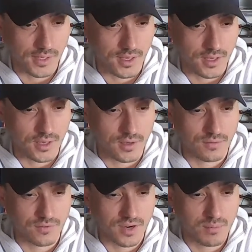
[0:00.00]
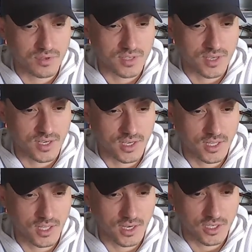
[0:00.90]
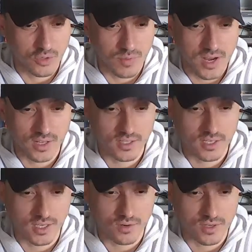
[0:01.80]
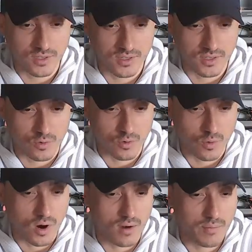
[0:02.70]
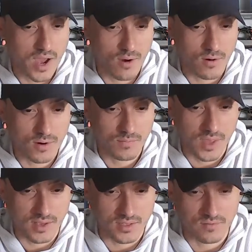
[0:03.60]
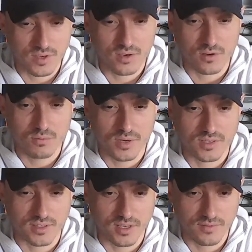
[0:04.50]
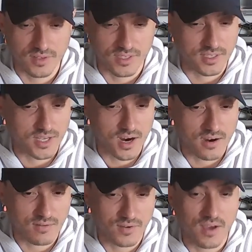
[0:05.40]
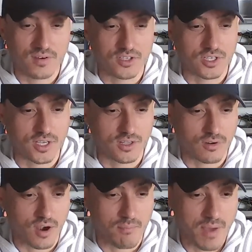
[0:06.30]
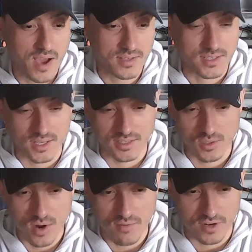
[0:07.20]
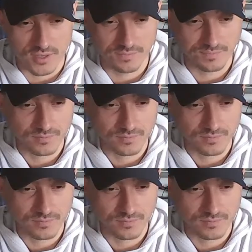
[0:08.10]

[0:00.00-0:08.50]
A 5% incline dramatically increases the required power, as the vehicle must lift its entire 500 kilogram mass against gravity.